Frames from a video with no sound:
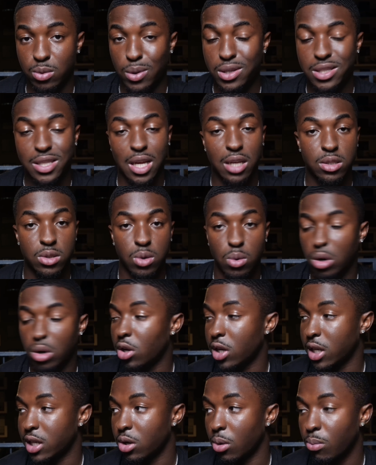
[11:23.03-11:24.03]
With Stan Store or
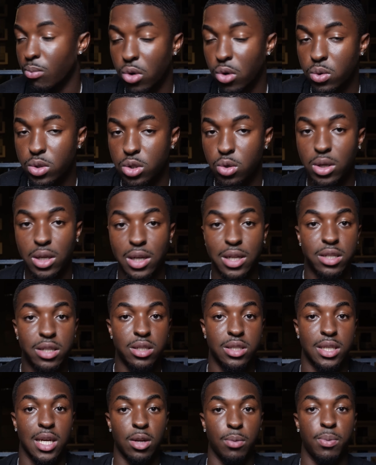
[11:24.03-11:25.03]
like Gumroad, you can literally
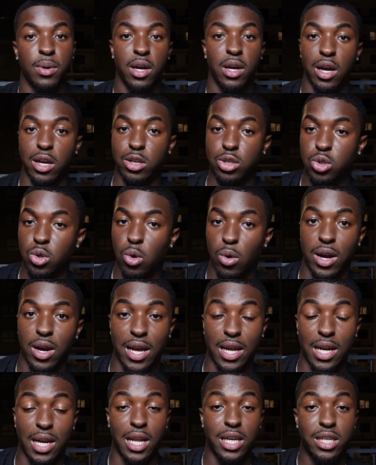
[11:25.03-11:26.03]
set up a store
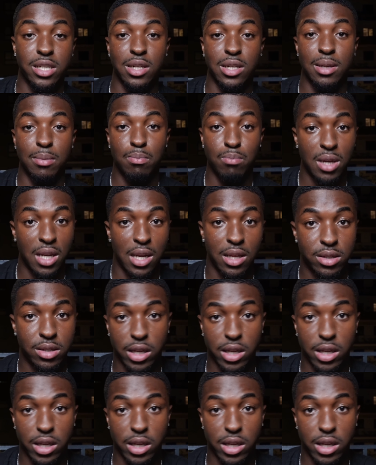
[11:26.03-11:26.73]
in literally minutes.